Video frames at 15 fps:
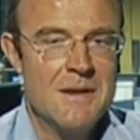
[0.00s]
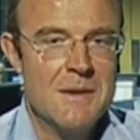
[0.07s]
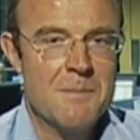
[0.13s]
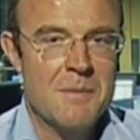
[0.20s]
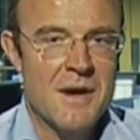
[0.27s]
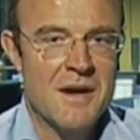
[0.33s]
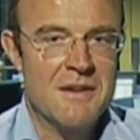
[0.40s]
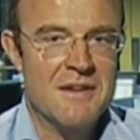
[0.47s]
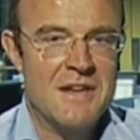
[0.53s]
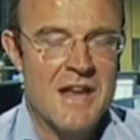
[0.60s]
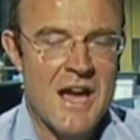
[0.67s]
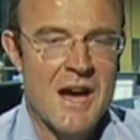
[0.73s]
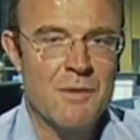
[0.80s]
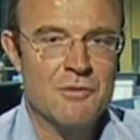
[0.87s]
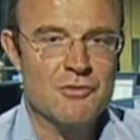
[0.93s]
but
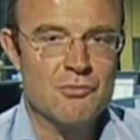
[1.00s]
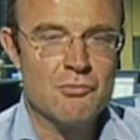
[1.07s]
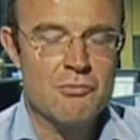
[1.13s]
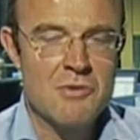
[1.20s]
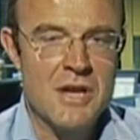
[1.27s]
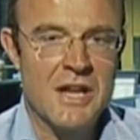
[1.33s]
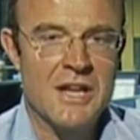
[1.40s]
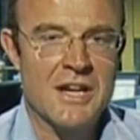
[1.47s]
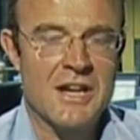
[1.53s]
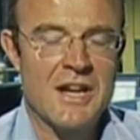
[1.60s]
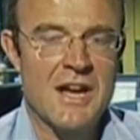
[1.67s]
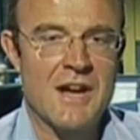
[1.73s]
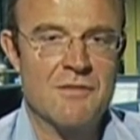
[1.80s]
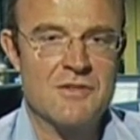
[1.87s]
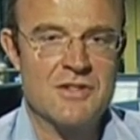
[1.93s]
now it's really going to
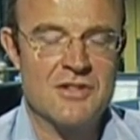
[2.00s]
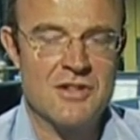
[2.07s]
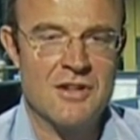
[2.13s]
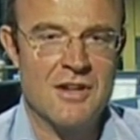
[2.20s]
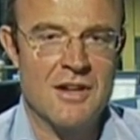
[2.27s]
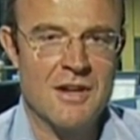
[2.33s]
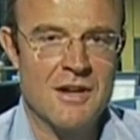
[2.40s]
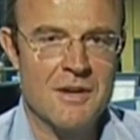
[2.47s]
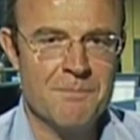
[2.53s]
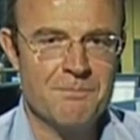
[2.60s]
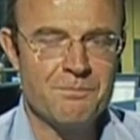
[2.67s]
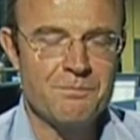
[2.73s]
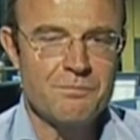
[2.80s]
have to